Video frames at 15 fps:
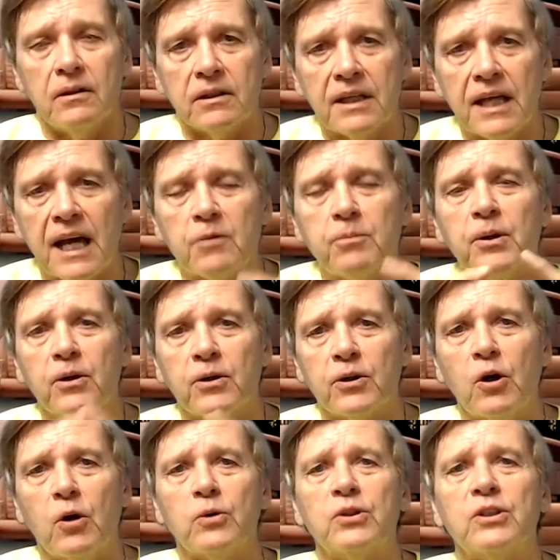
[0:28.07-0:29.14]
caterpillar
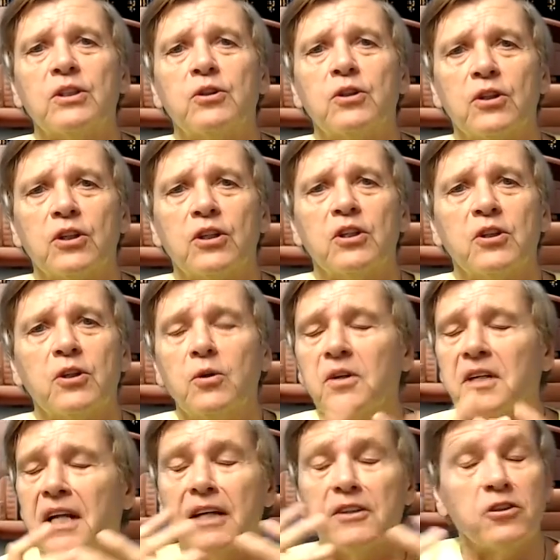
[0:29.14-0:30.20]
goes into the cocoon, it
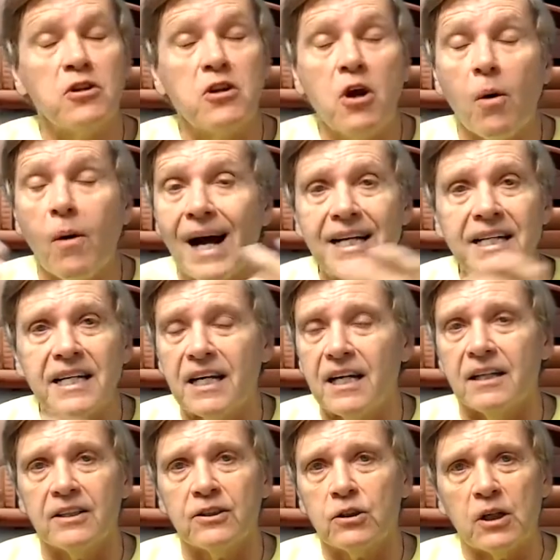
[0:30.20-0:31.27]
has no idea
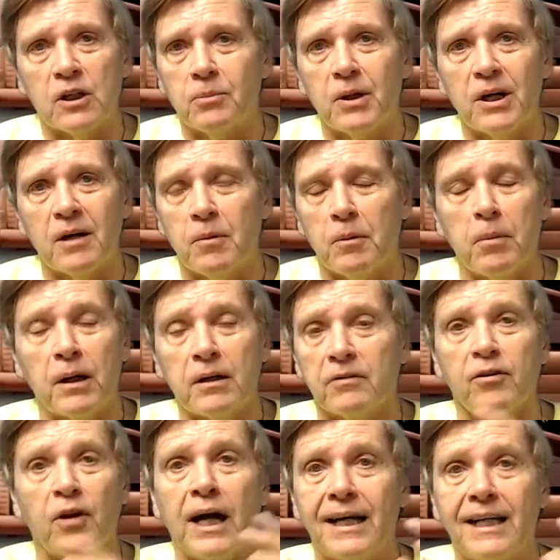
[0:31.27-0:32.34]
it's going to become a butterfly.